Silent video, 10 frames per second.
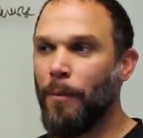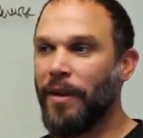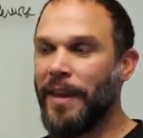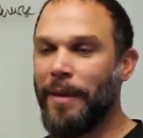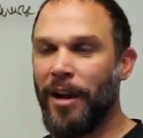
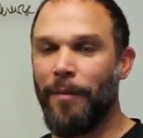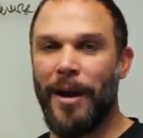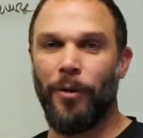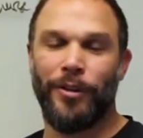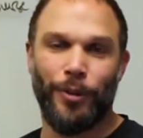But then they might come
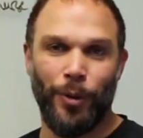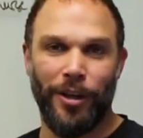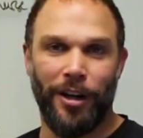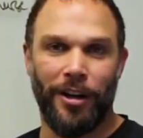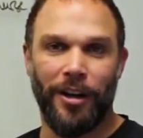back with a
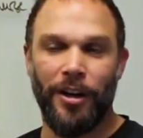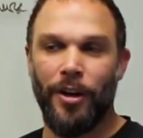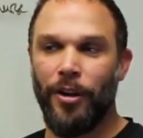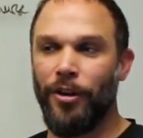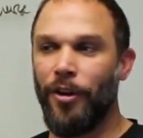two-year,
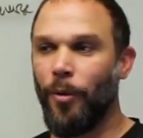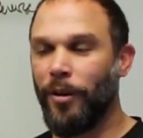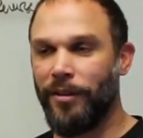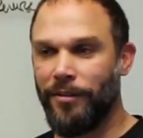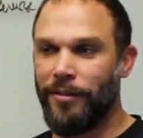you know,
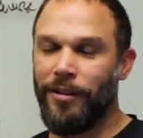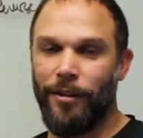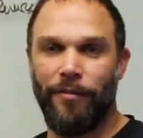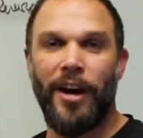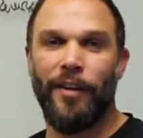with you
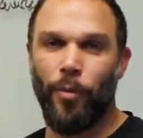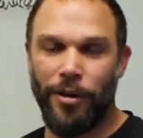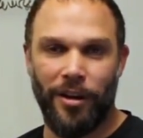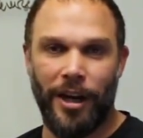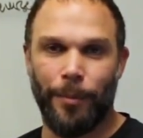know five
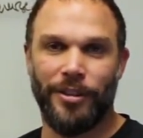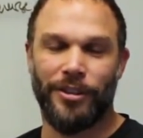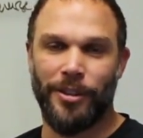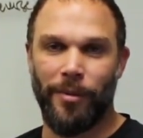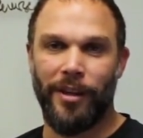one-year options
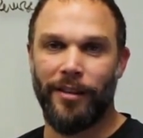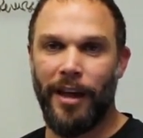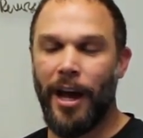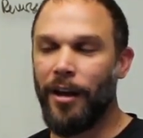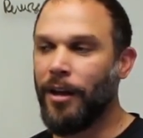or something like
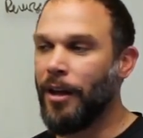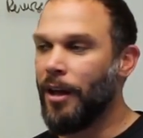that.